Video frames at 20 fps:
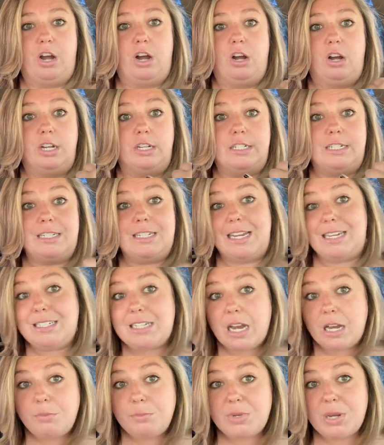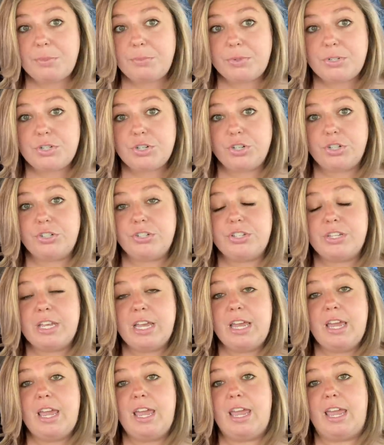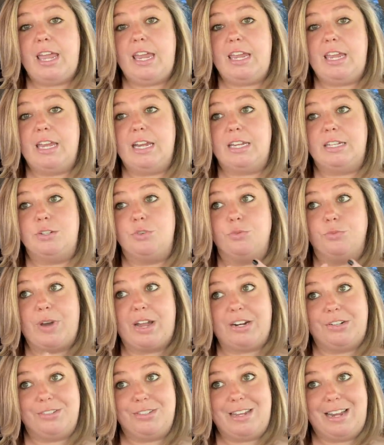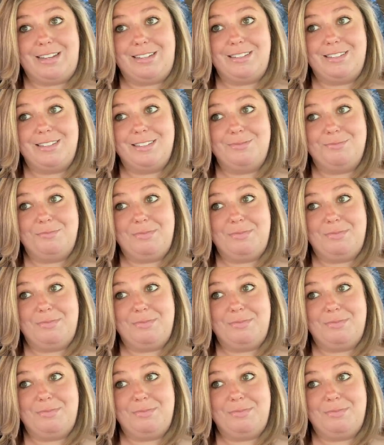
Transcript: on daytime temperatures and rattlesnakes,